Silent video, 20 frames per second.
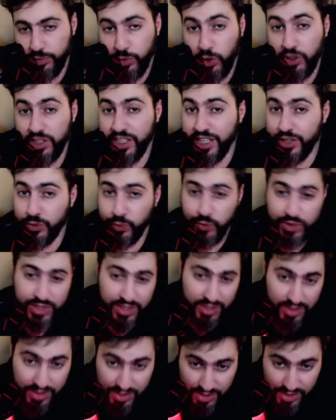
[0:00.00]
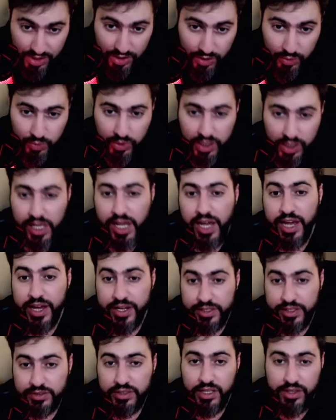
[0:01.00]
Poliwrath wins the 0
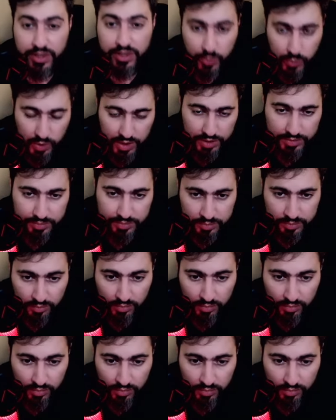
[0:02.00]
and the 1.